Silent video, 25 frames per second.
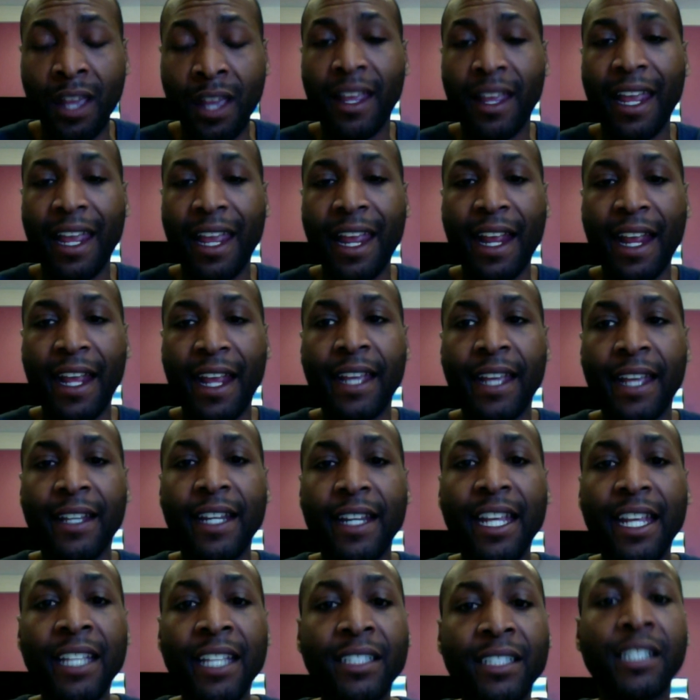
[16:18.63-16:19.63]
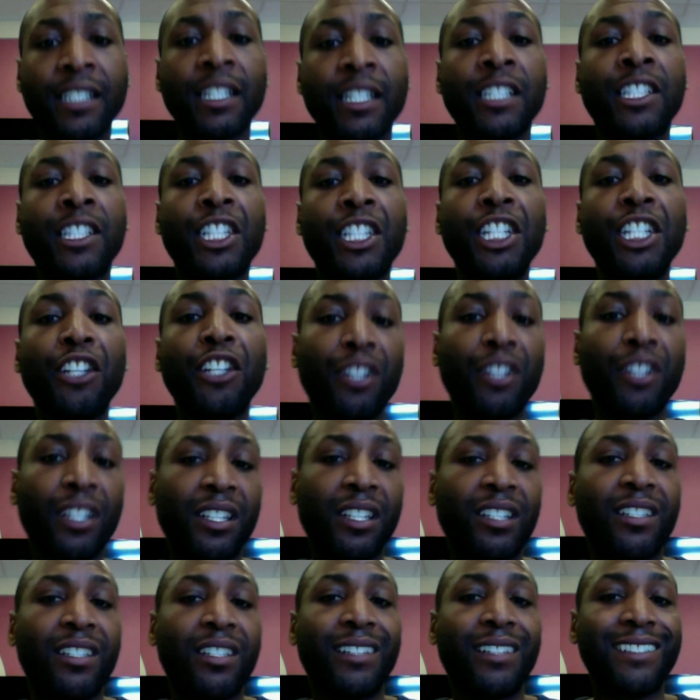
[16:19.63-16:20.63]
and it's an interior
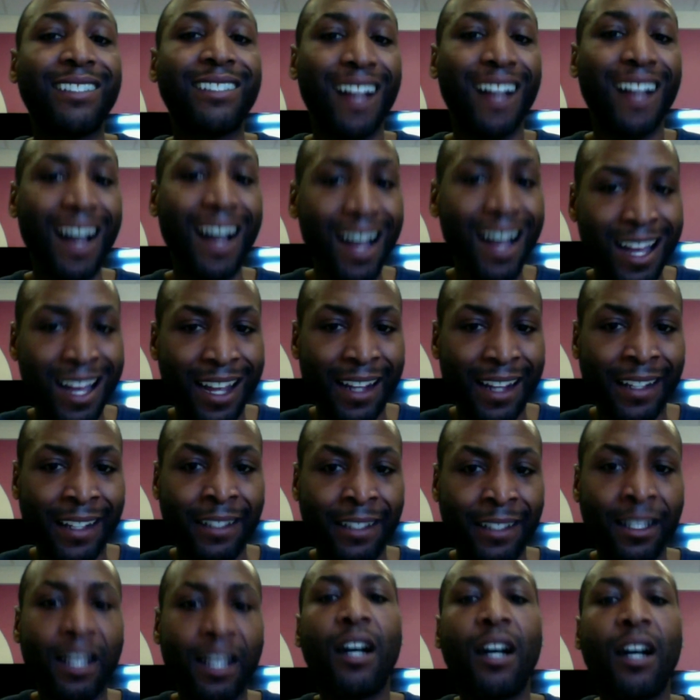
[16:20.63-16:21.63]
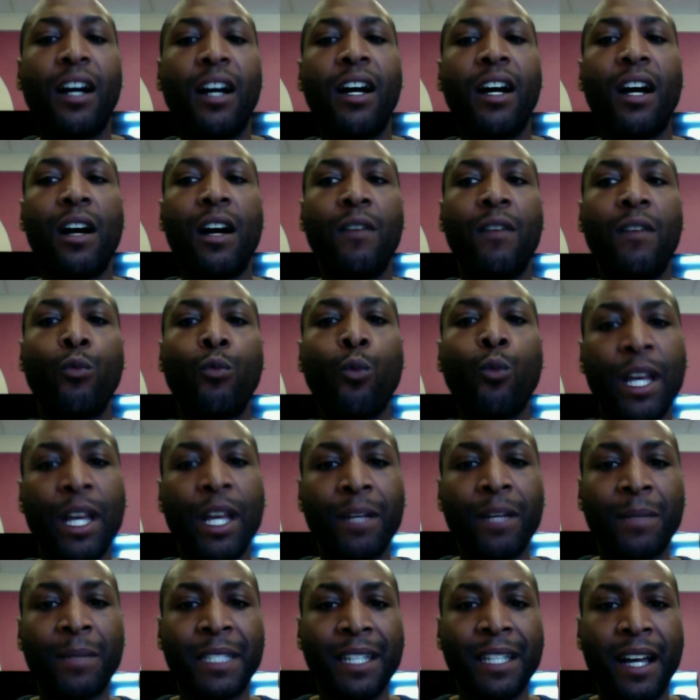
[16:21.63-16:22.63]
design
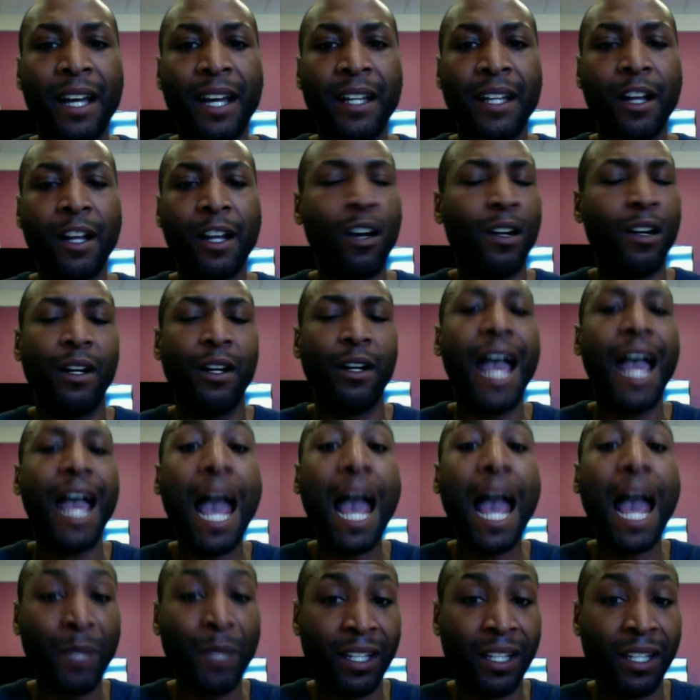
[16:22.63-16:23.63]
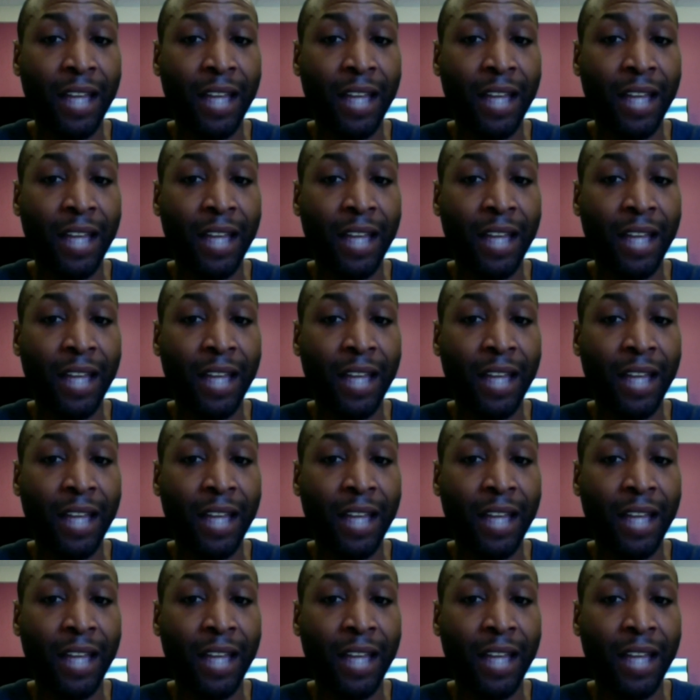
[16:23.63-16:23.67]
website or app